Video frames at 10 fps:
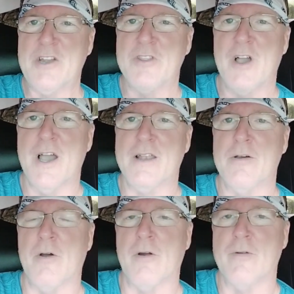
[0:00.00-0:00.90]
it or not,
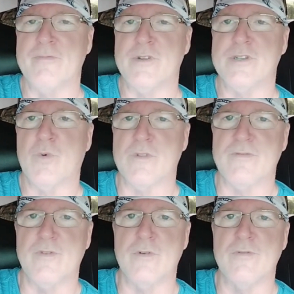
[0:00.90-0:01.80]
or if you just want the
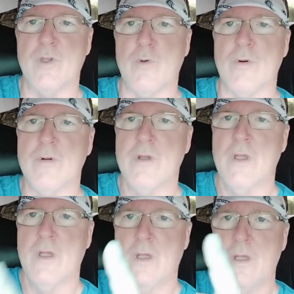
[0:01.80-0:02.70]
full view
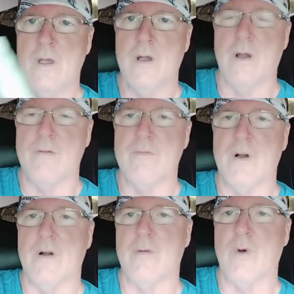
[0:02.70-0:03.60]
of
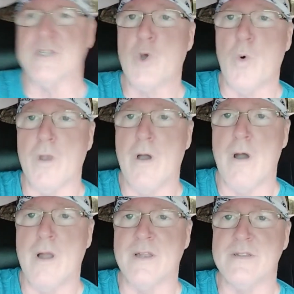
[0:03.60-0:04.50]
what's going
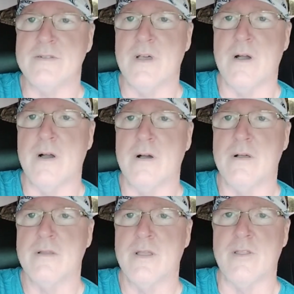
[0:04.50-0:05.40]
on, and
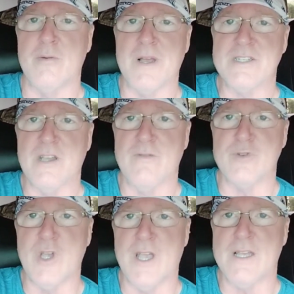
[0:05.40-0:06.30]
either myself or
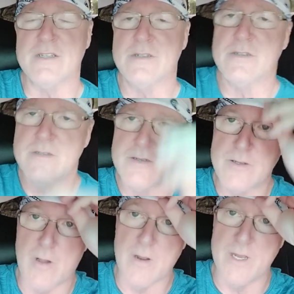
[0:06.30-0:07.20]
Jazz
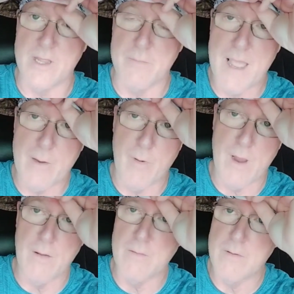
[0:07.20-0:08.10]
talking in the
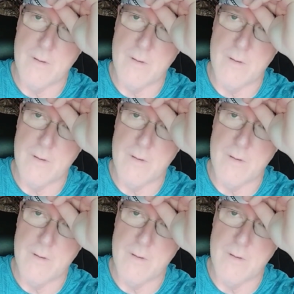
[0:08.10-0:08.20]
background.